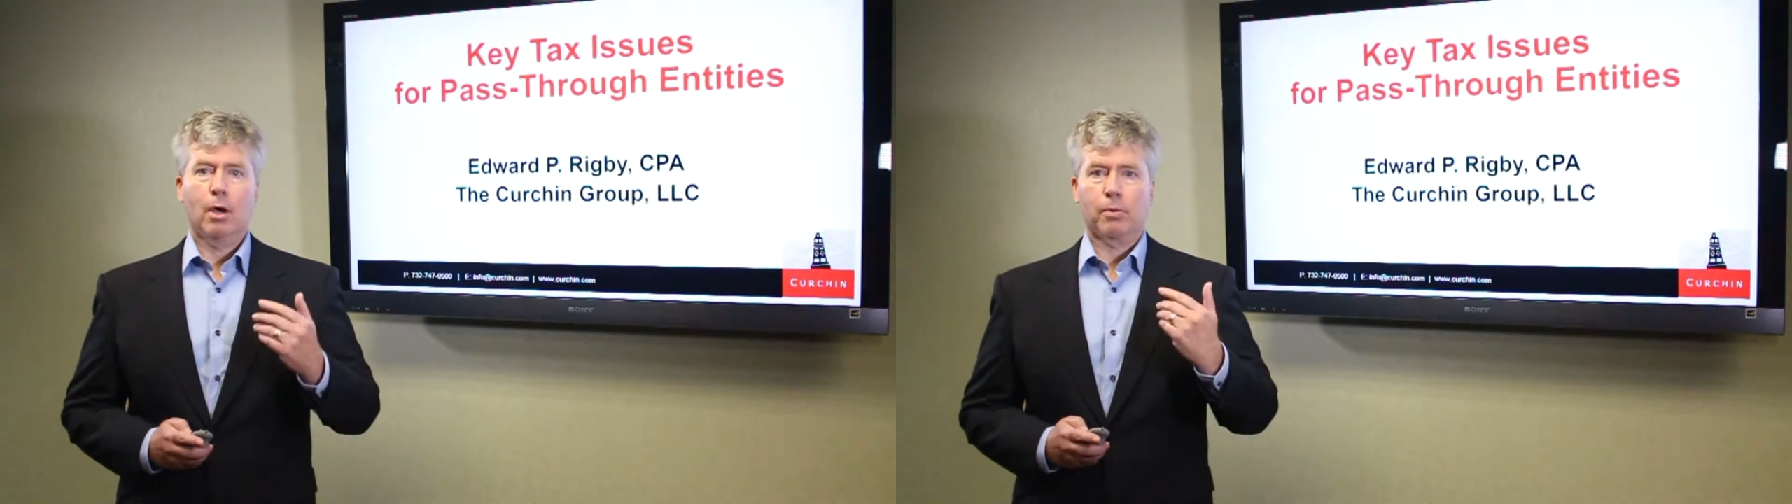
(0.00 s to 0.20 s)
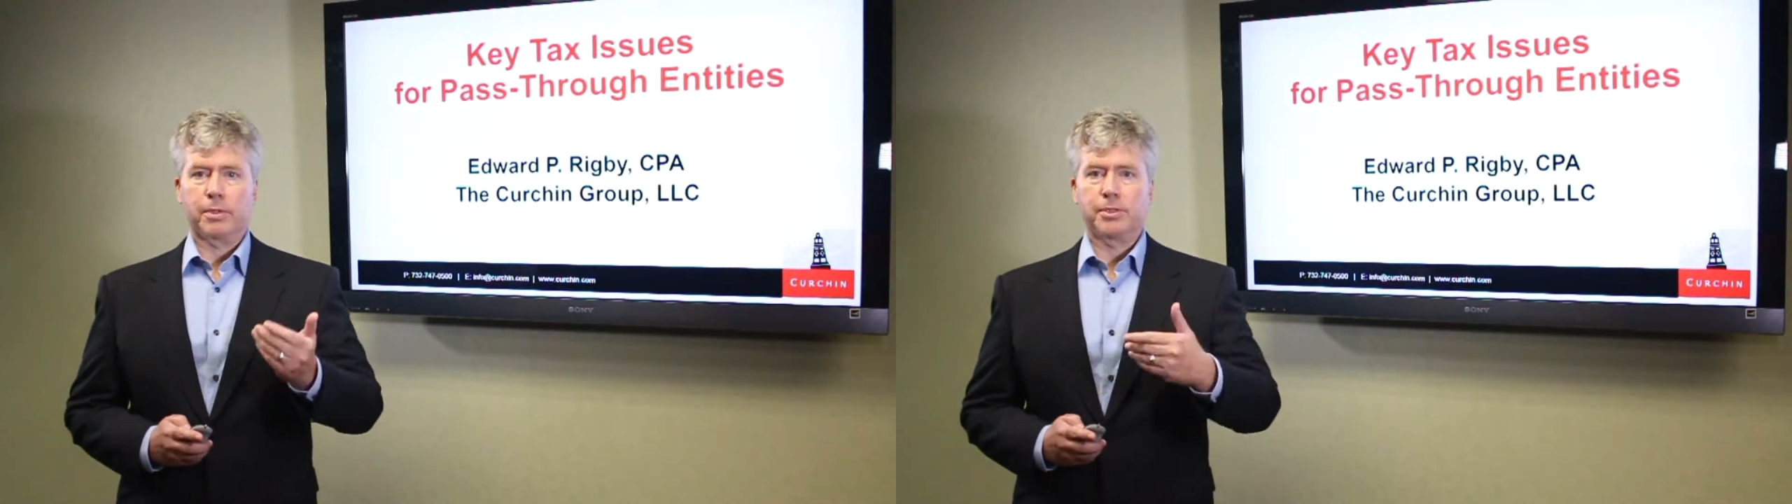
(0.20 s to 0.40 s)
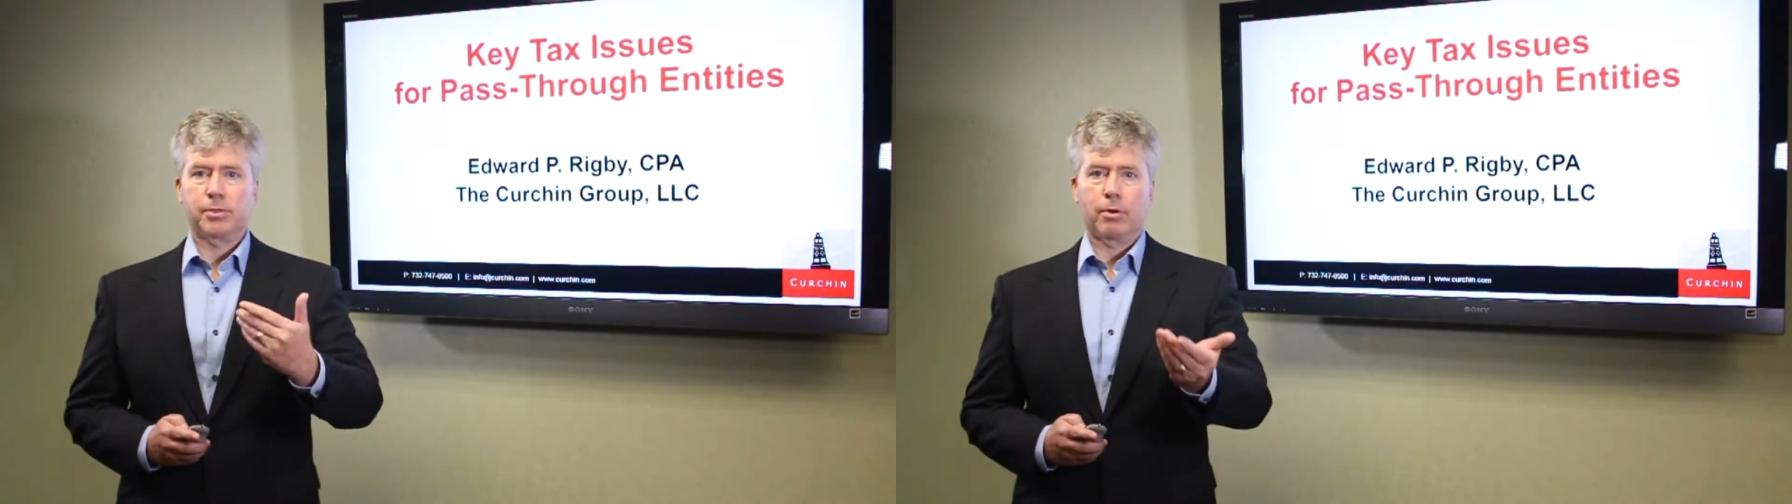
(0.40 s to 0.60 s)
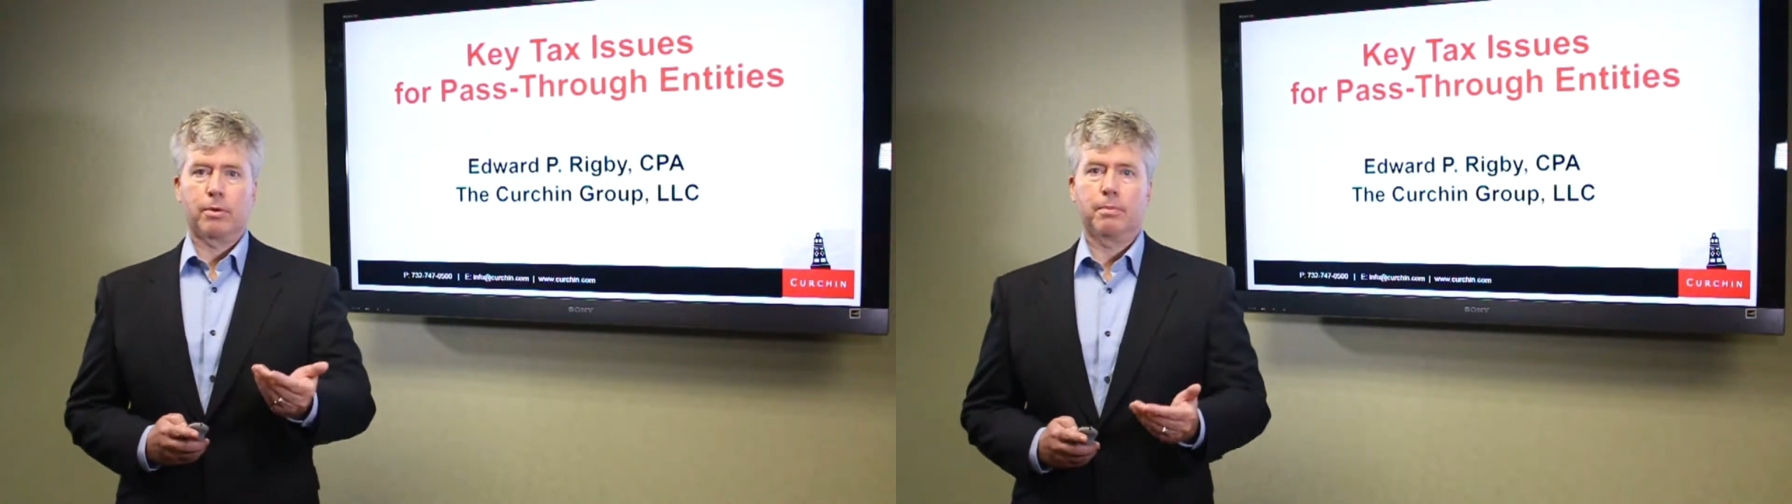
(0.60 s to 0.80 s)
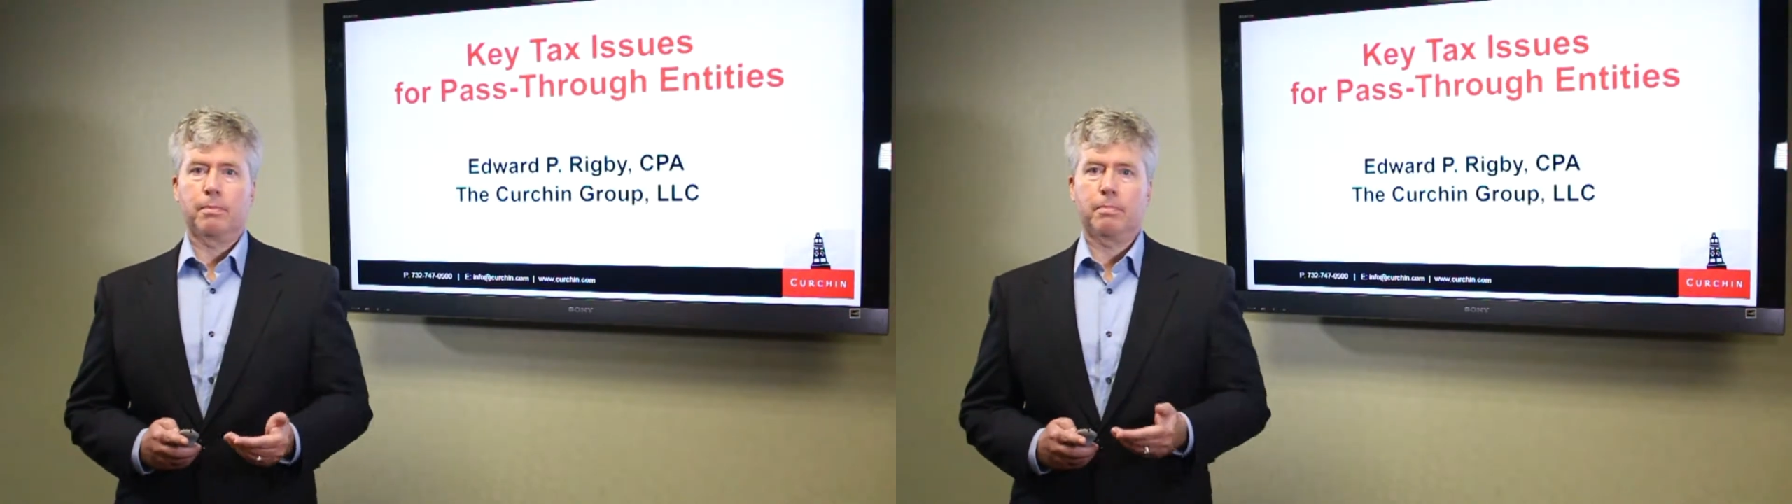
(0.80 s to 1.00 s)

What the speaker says: only certain